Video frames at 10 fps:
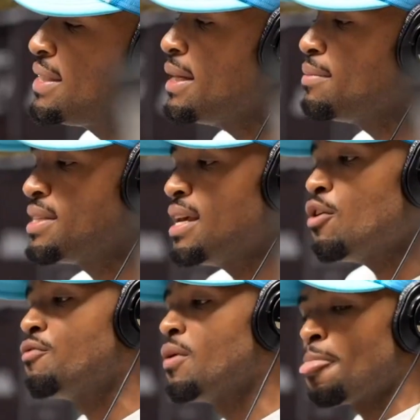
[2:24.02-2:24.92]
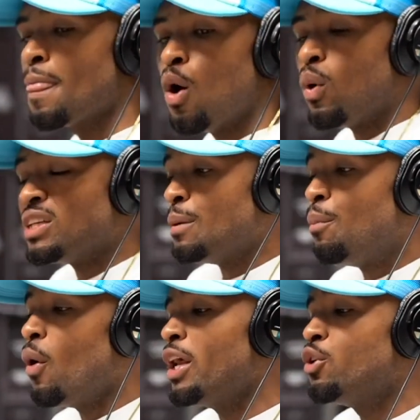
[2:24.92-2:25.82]
see himself. What's the
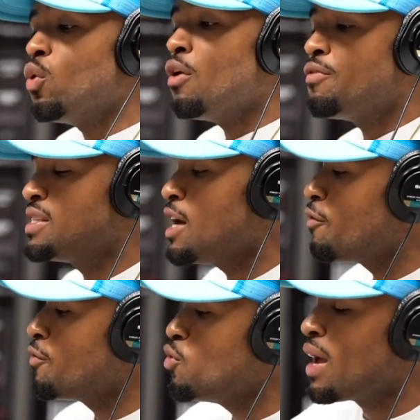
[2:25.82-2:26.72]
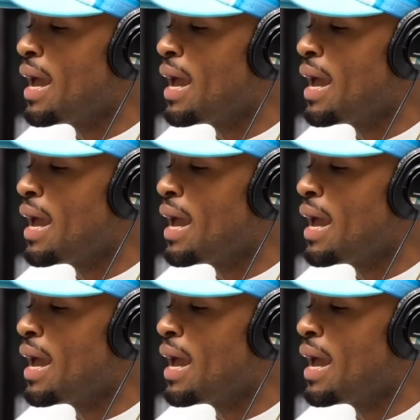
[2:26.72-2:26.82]
point of doing for self if you